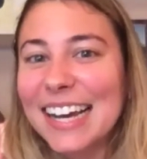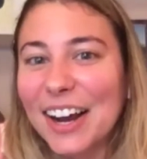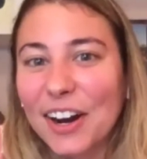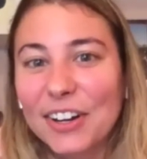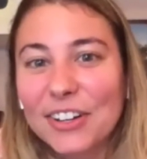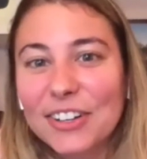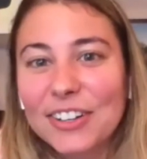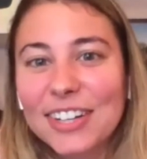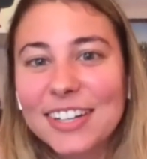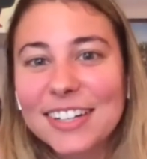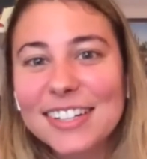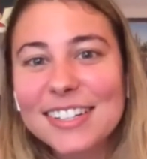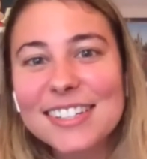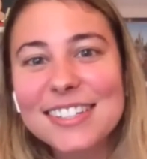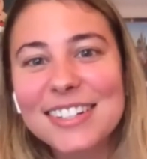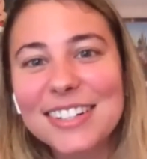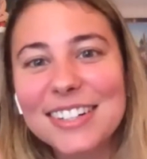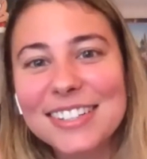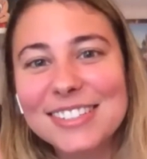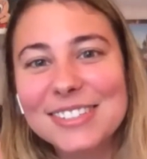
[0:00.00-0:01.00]
are you gonna
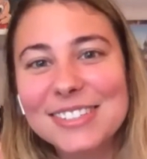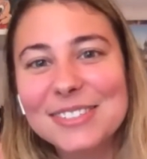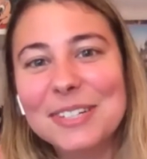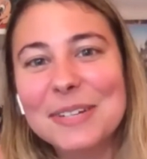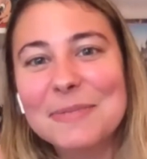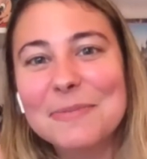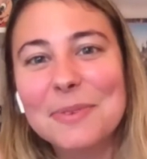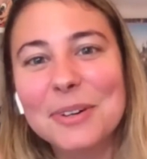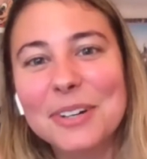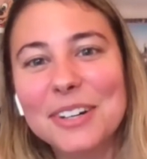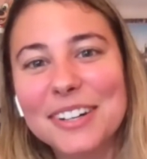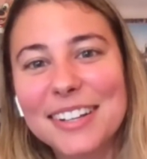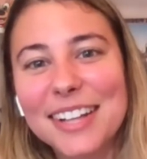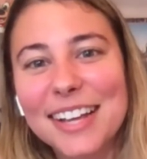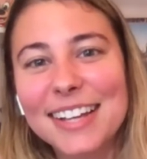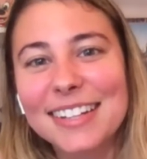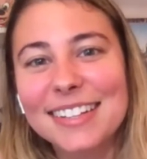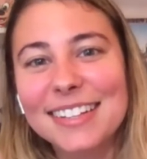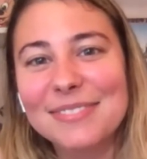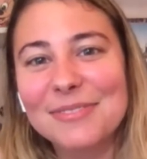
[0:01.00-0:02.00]
start doing more of
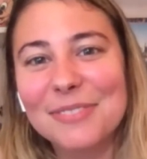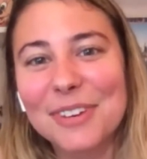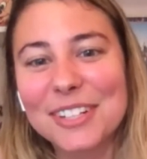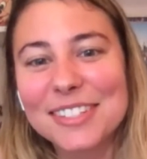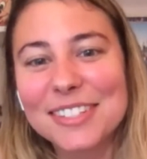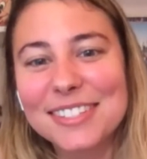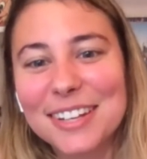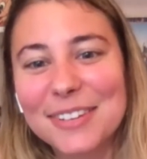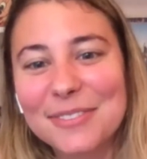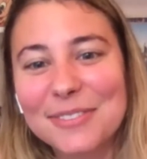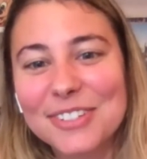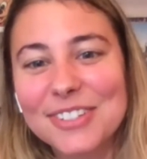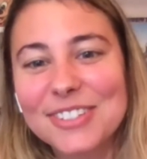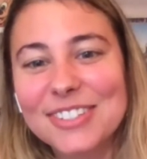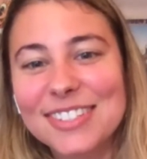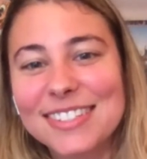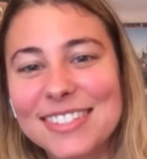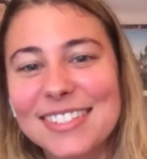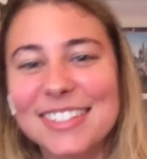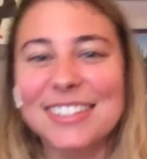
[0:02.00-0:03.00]
that fun stuff you
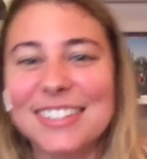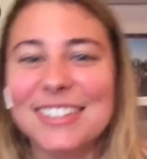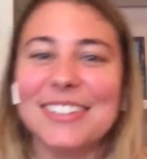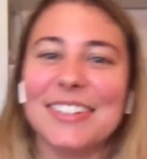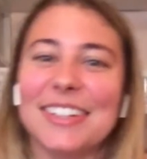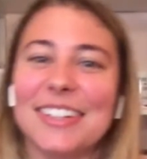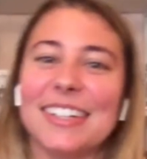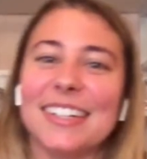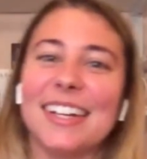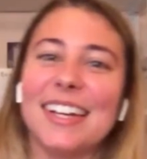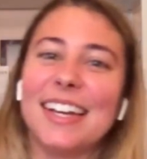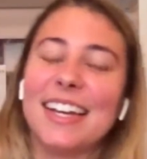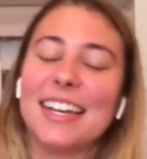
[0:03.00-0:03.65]
used to do and